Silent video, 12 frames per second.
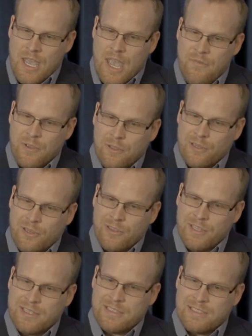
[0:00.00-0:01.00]
if you look
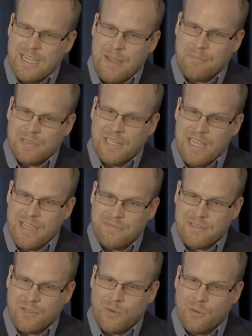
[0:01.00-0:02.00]
on the top
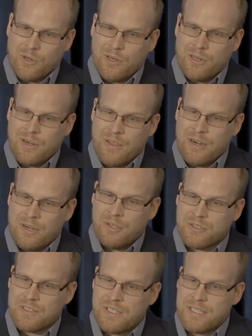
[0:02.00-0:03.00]
left corner there,
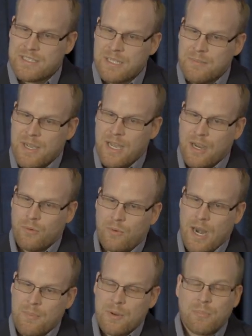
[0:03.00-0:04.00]
you'll see some
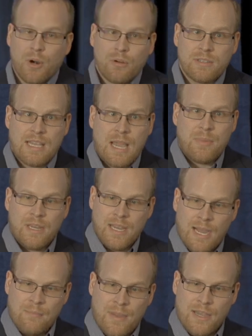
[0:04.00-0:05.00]
rapid prototyping
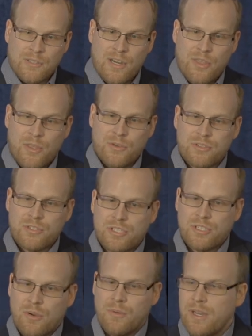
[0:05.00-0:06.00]
compounds, right? Those are
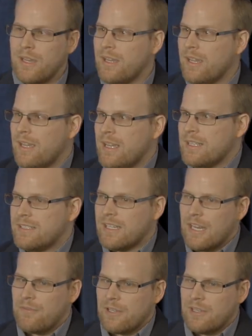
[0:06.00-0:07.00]
showing
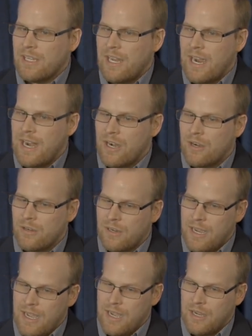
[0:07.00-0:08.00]
significantly higher
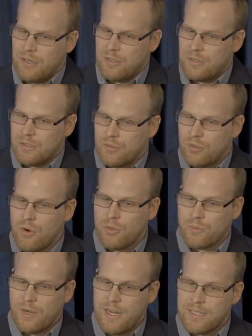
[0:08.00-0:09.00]

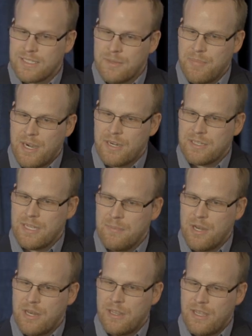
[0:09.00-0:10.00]
growth rates compared to
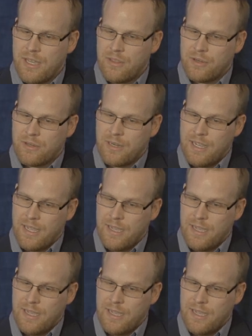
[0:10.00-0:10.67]
many of the other